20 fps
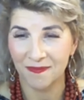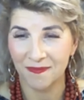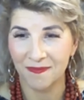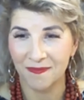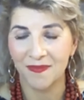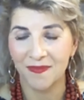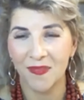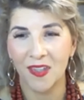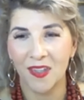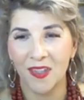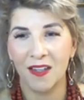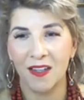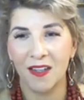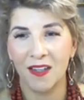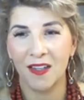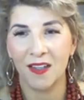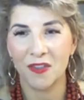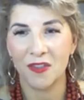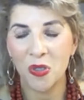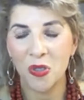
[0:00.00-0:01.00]
Two years
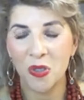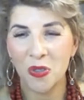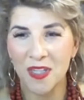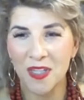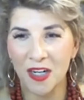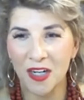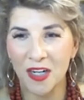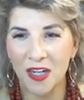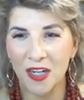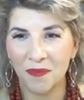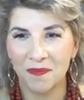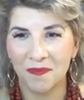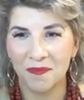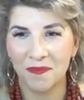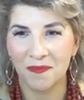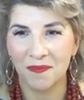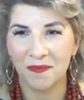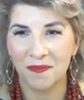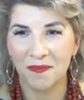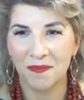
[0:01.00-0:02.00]
later,
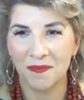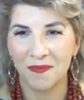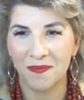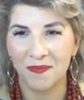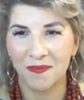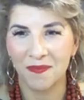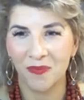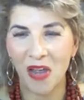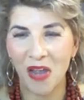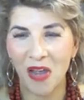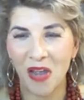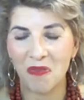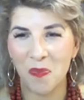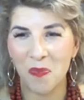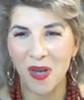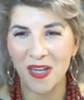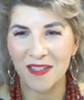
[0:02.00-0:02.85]
I found myself